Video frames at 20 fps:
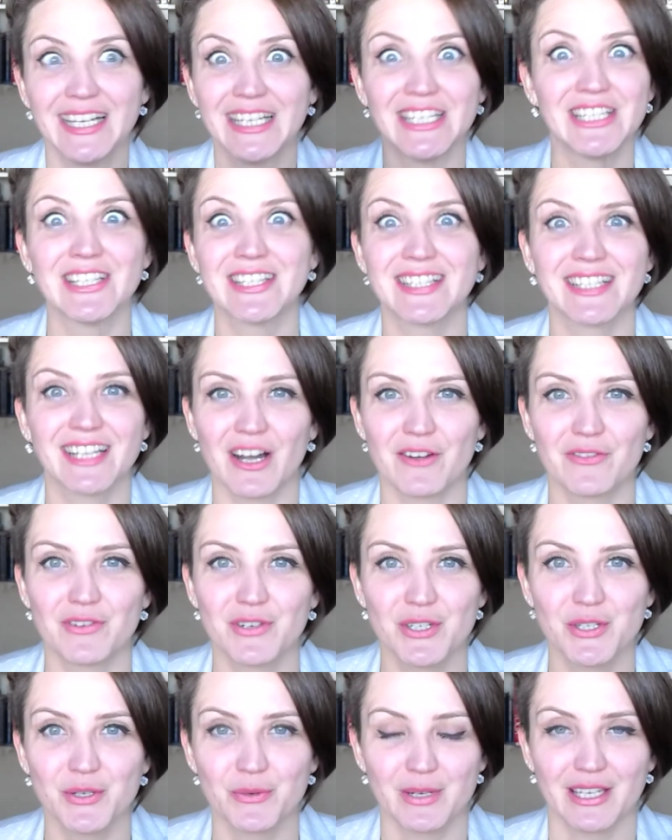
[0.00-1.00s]

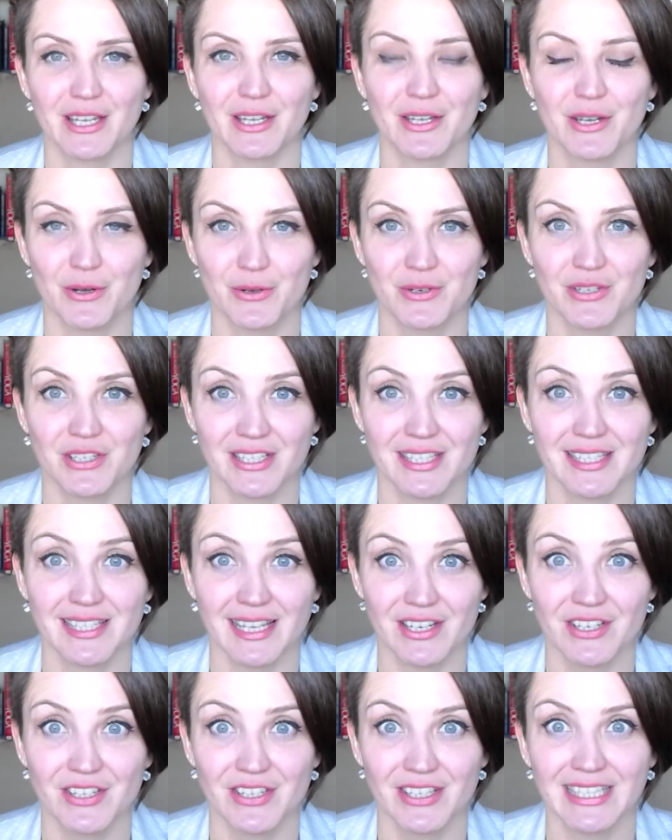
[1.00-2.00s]
discovered during a coaching
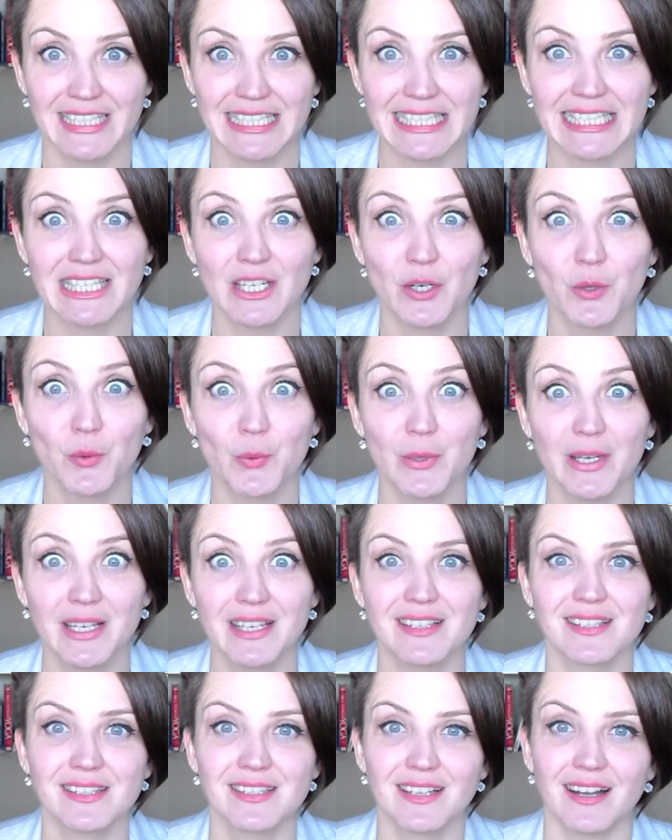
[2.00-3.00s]
session. Like a
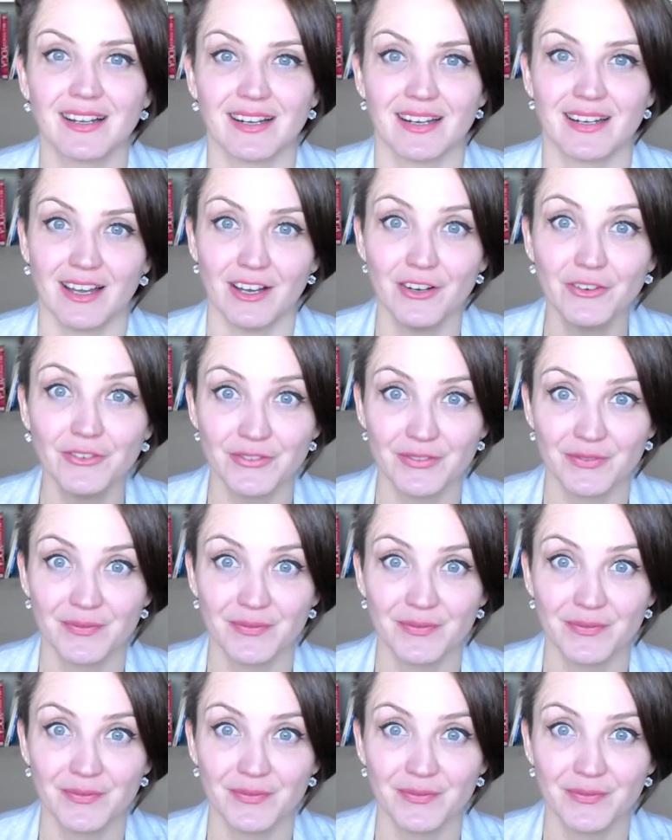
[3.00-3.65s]
week is not enough.